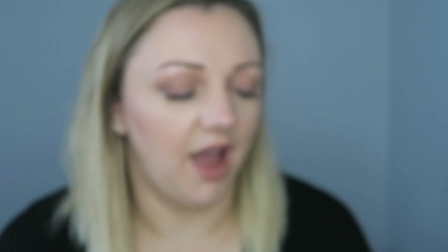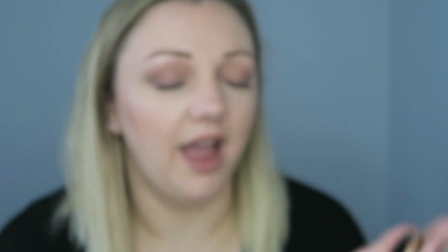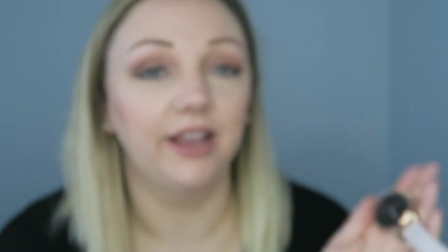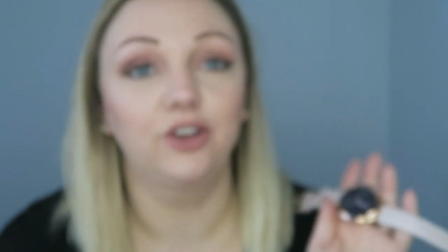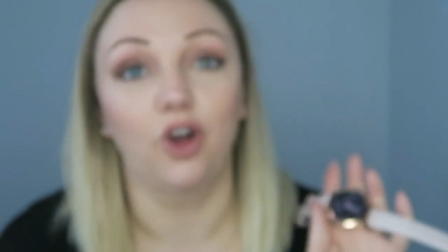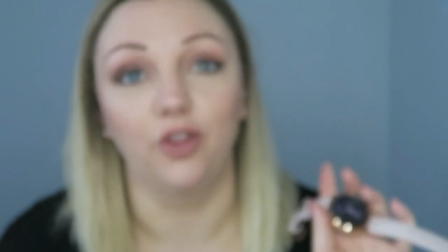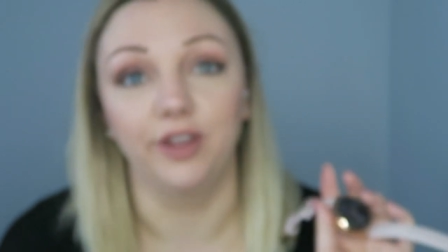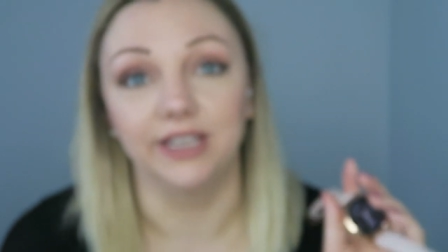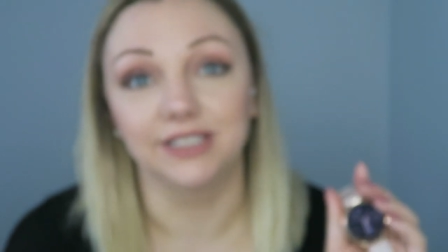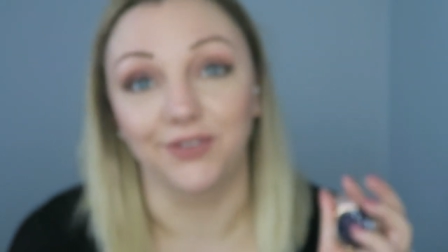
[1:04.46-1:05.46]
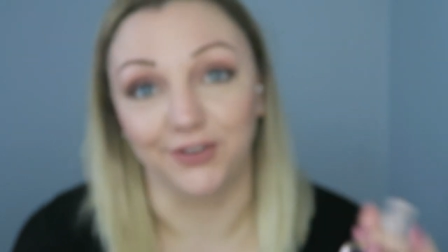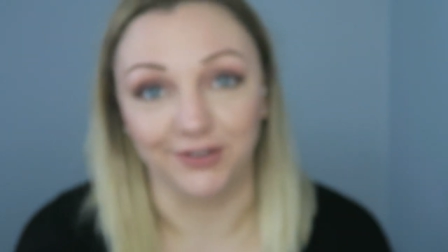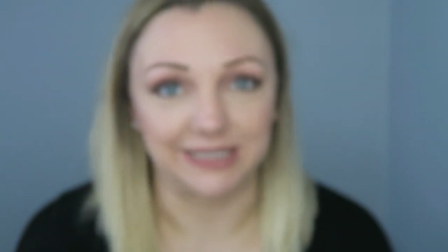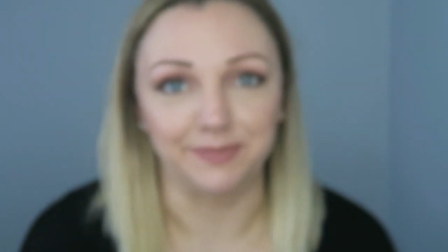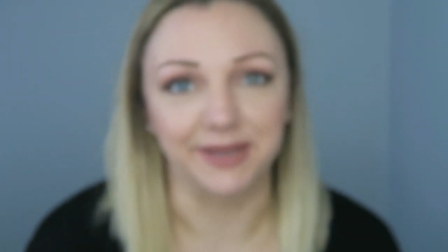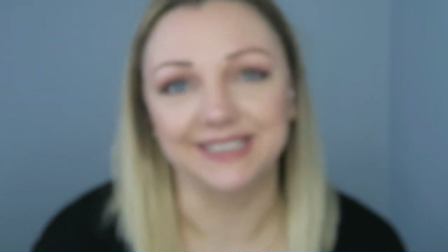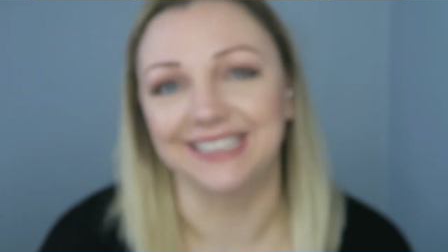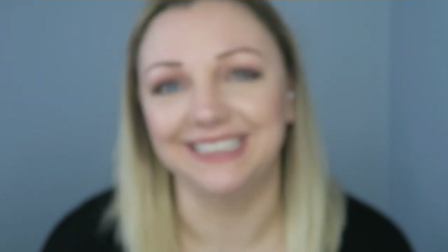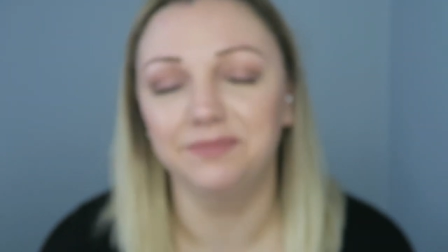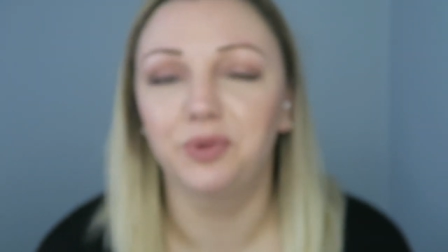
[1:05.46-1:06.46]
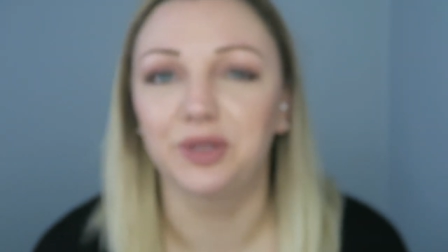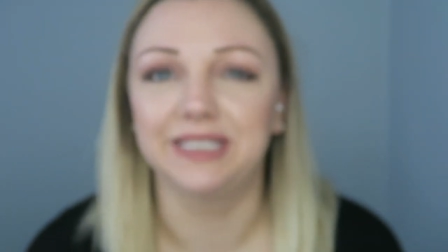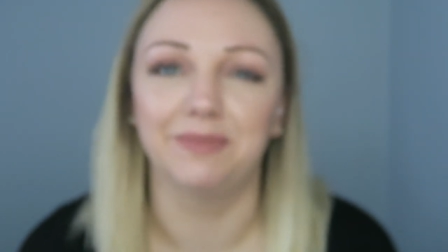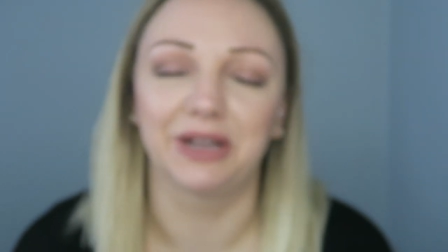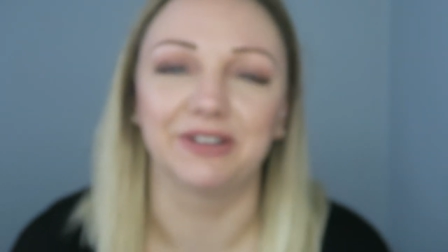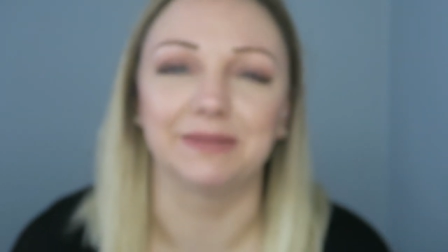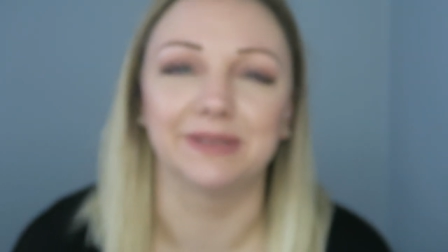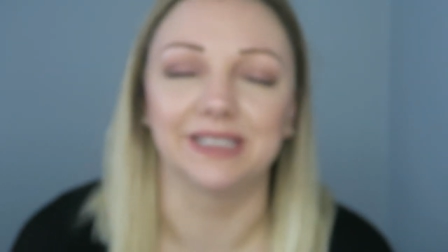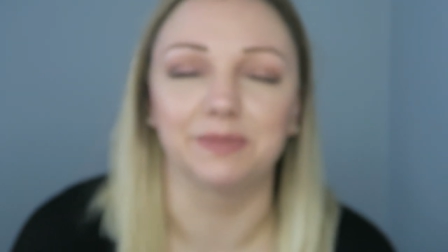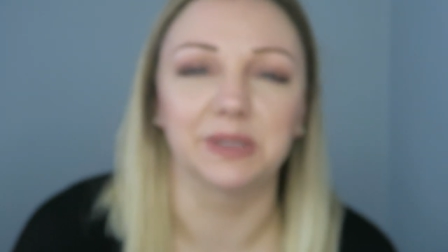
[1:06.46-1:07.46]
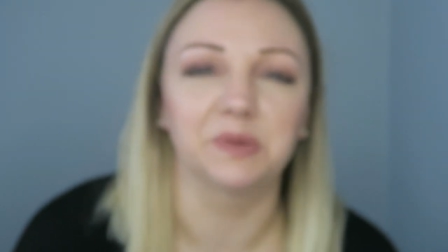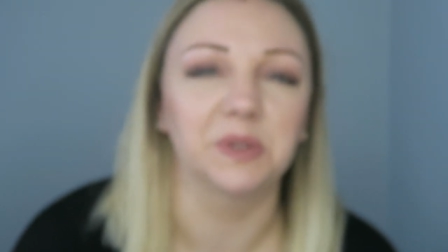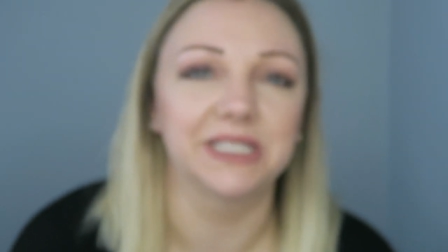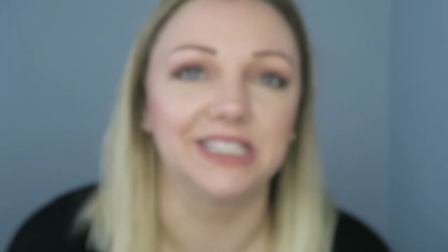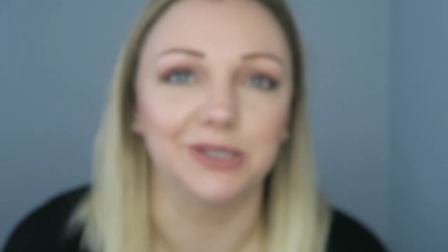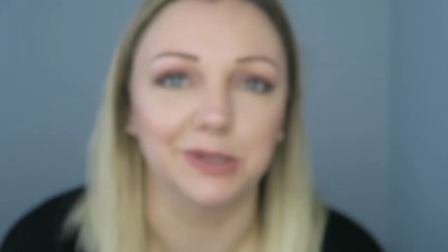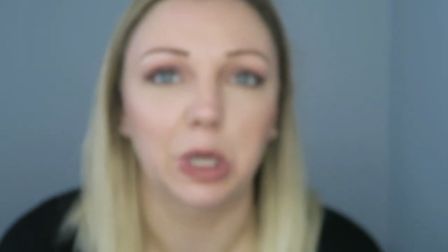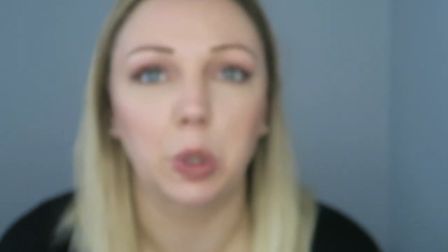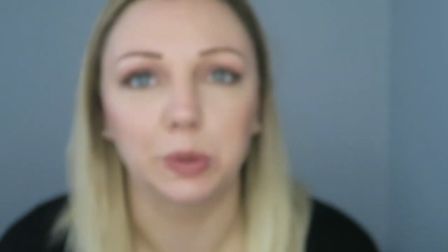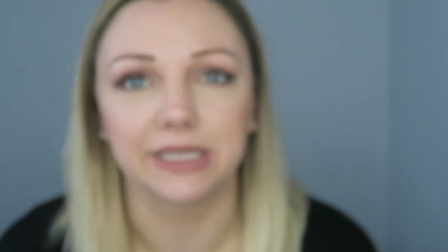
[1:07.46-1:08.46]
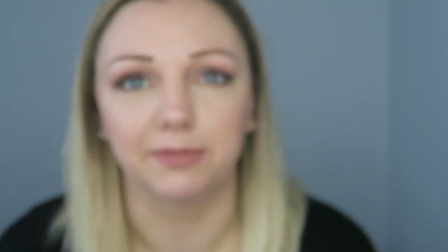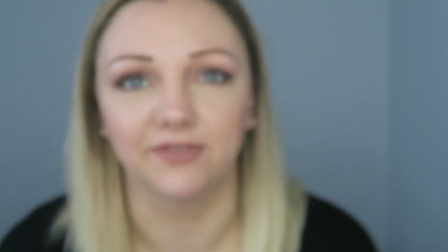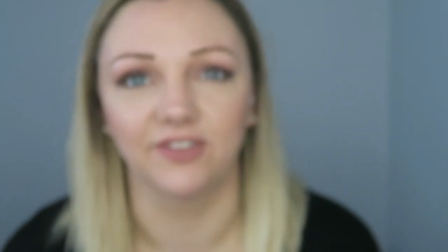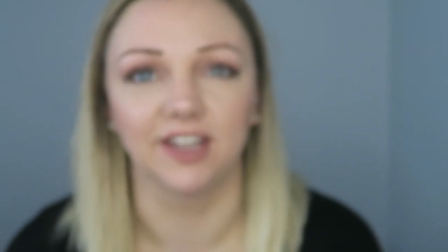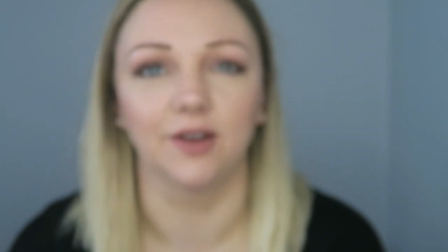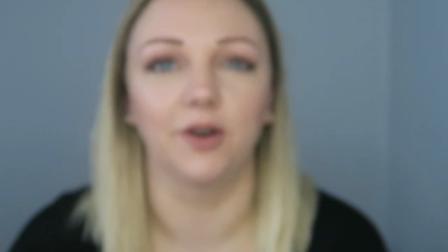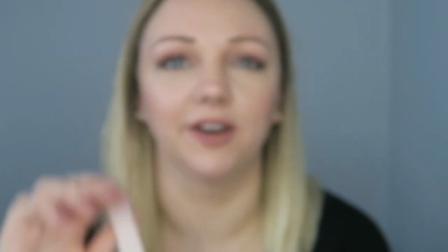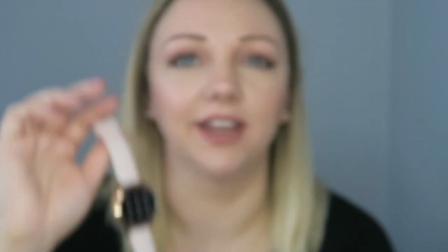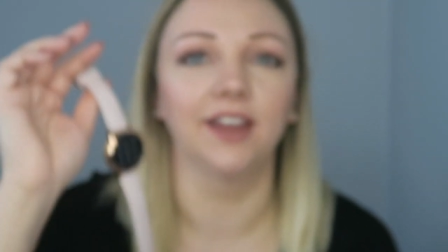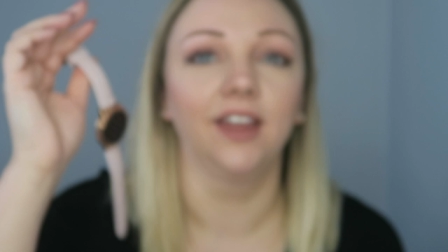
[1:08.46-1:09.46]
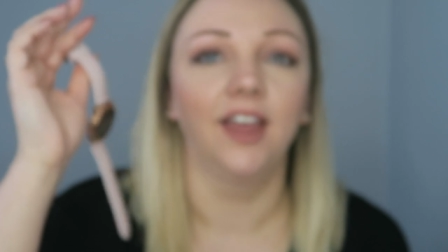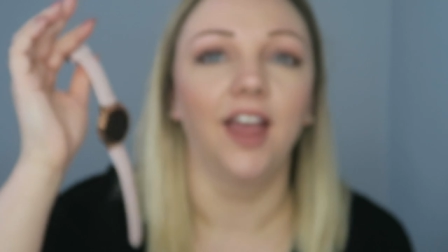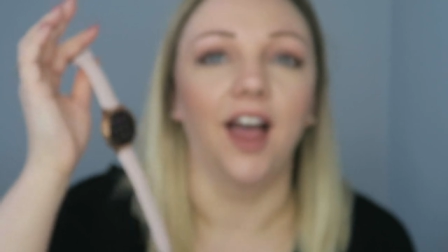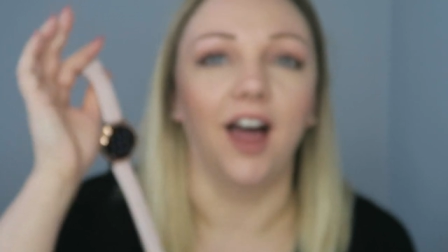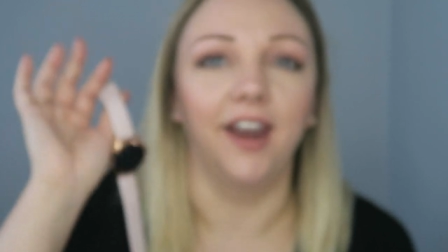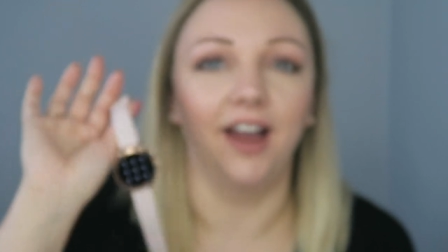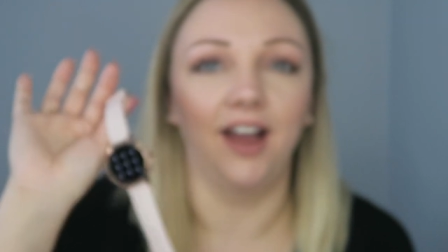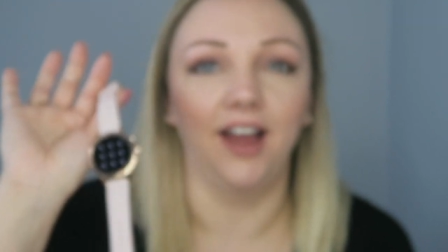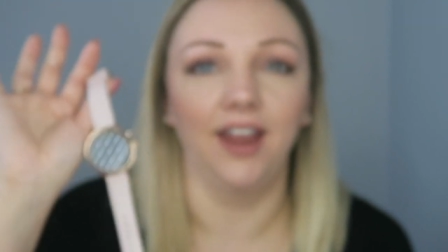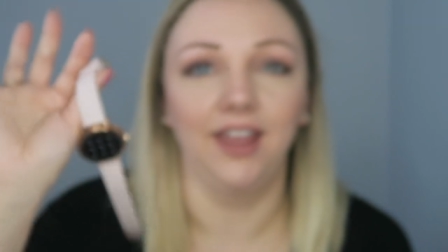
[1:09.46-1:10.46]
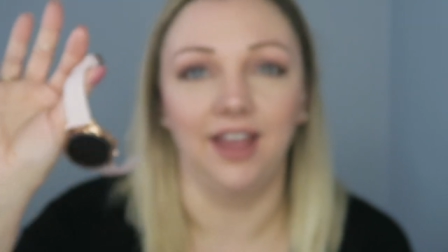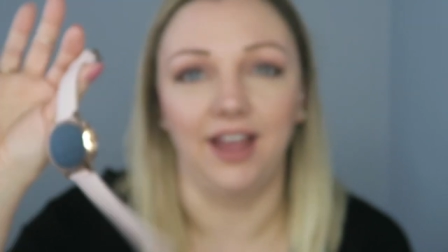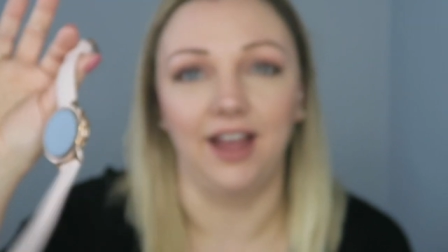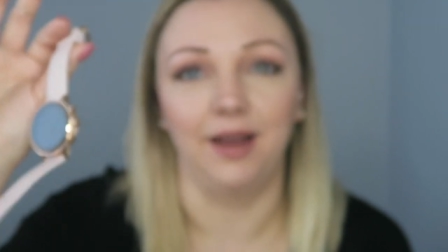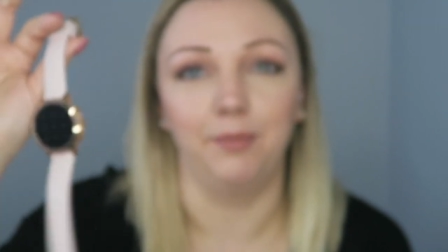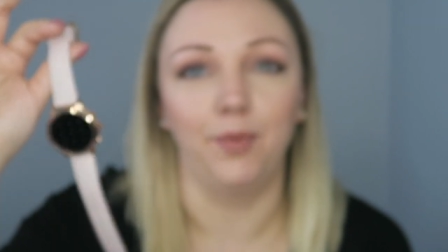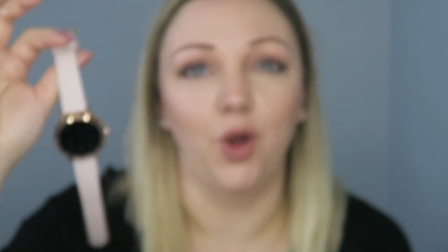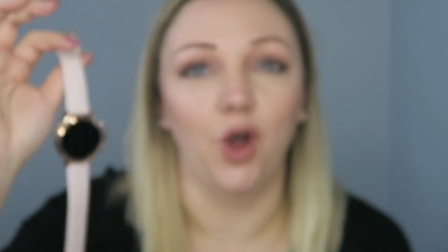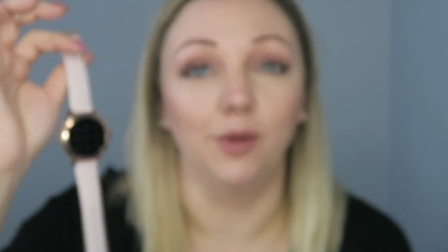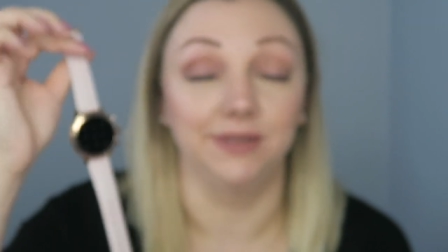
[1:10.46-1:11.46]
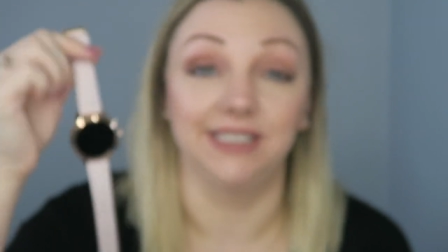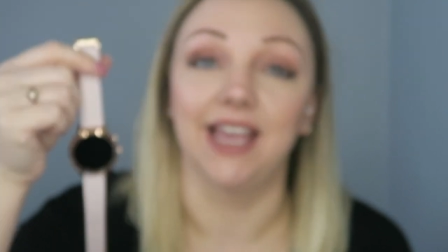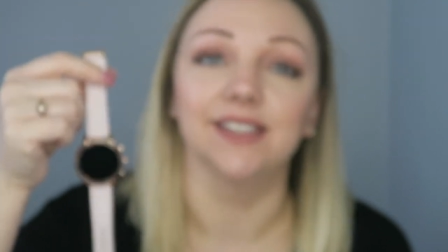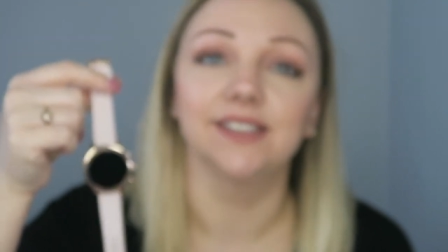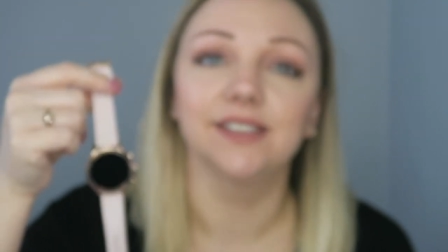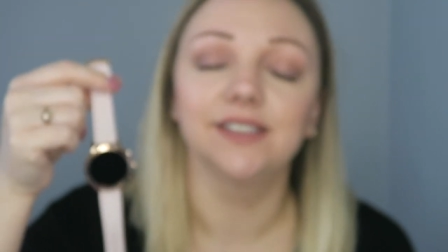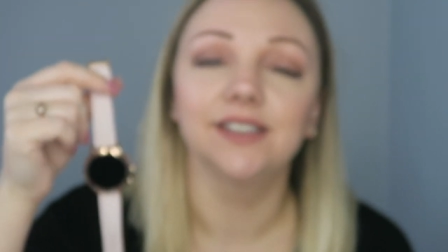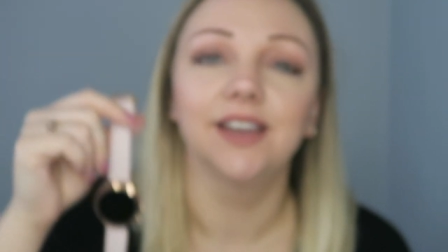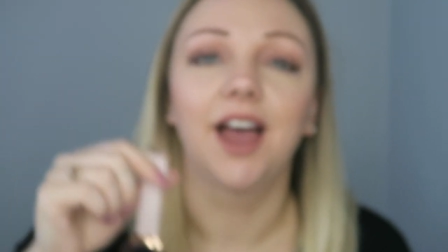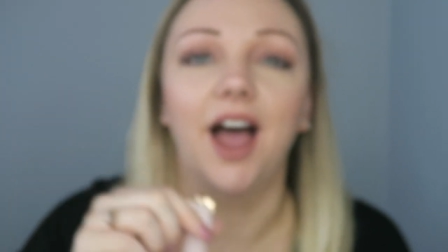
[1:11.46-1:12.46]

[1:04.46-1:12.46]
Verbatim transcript: I got this for Christmas. I didn't put this in my Christmas list because I wanted to do a whole separate video on it. And I am obsessed.